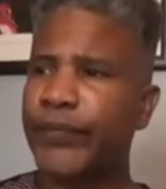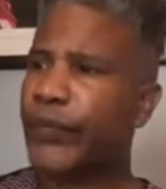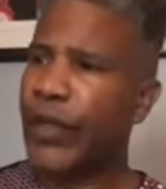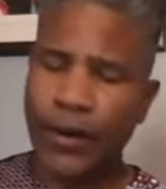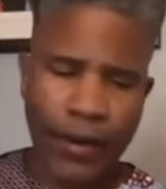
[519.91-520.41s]

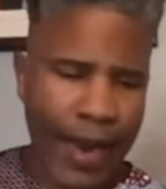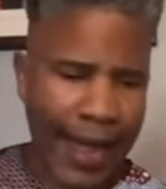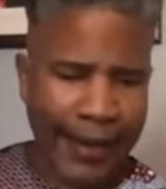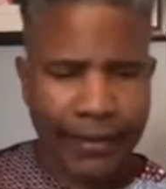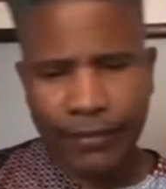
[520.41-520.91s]
you know,
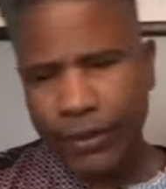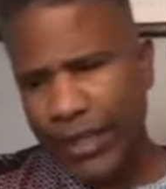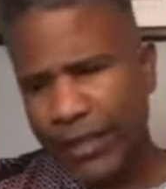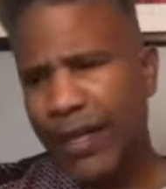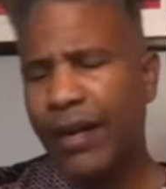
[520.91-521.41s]
like
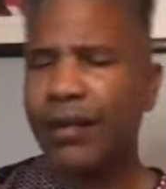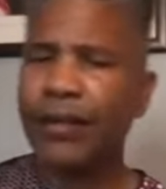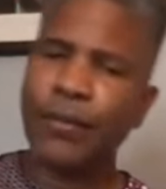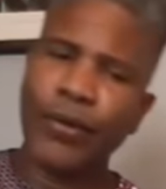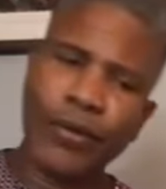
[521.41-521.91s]
things that are a
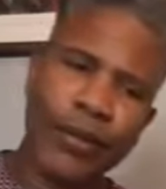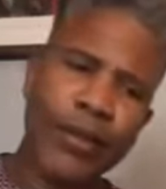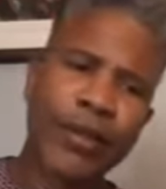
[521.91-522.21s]
little more